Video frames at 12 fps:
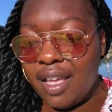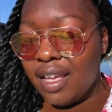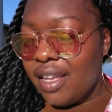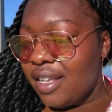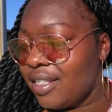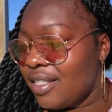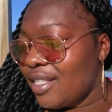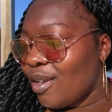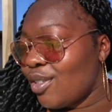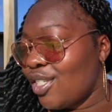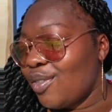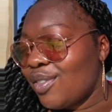And
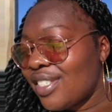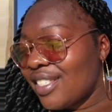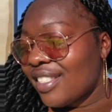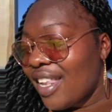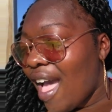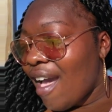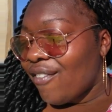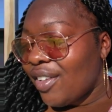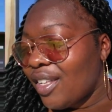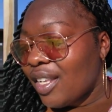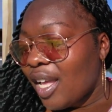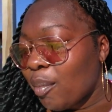so she was just
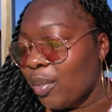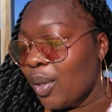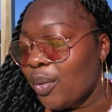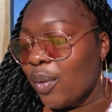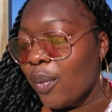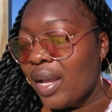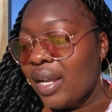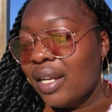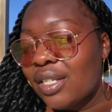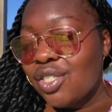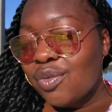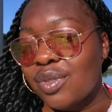laughing, like blown away
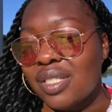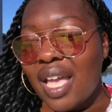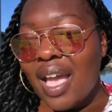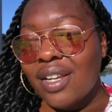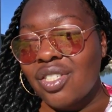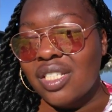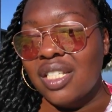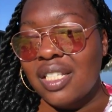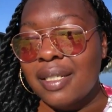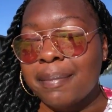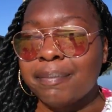that she was actually